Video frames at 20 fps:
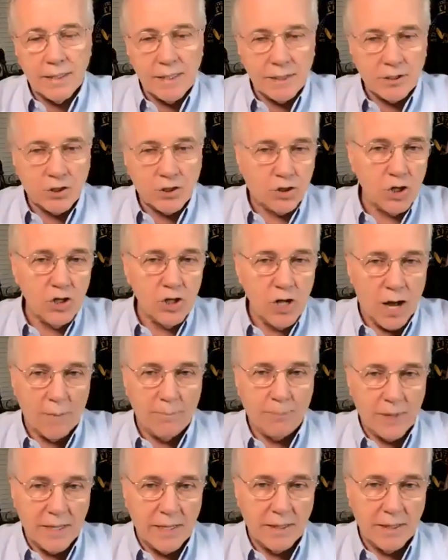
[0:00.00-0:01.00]
should not
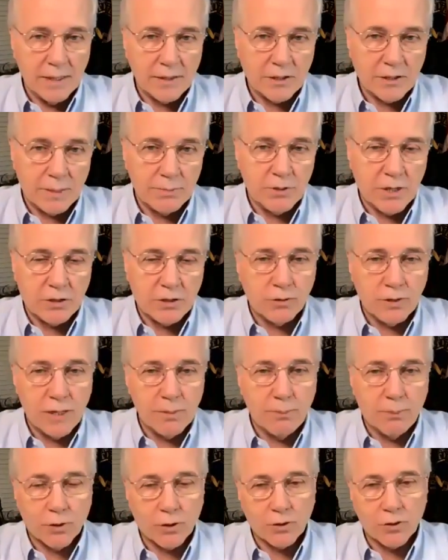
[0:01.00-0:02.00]
be subject to an
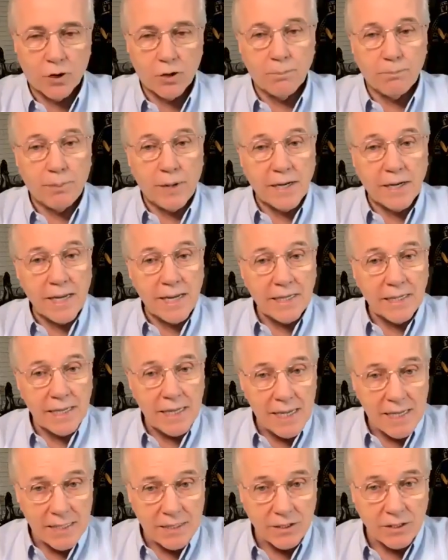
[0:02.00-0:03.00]
import alert, but it
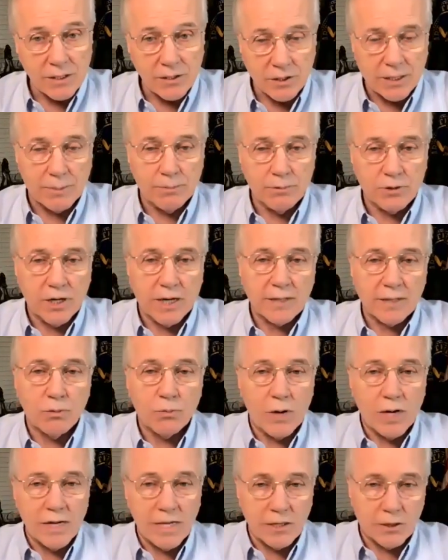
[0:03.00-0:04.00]
is subject
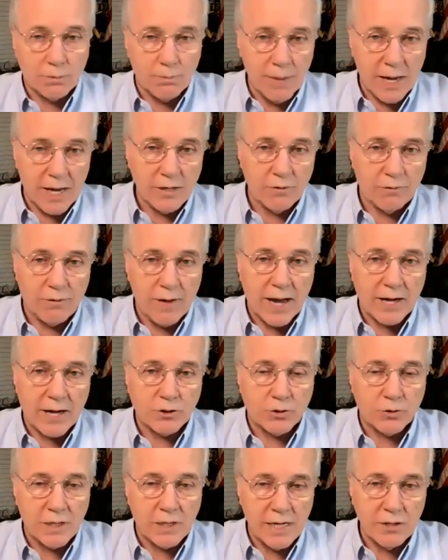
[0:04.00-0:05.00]
when it's
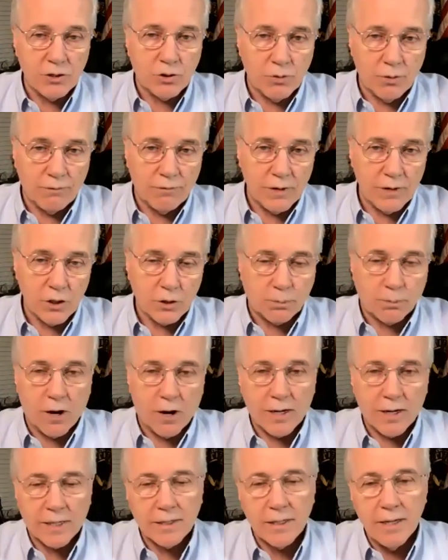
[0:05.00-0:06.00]
manufactured into a finished
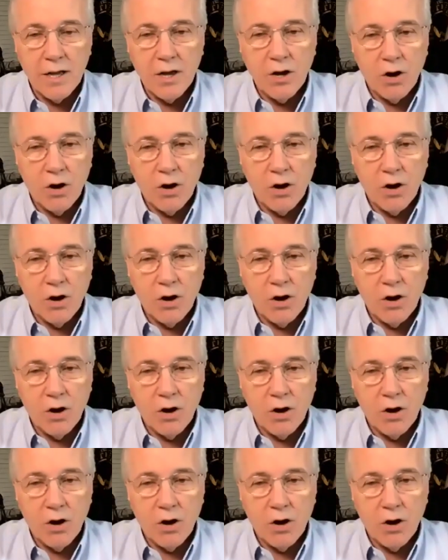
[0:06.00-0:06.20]
product,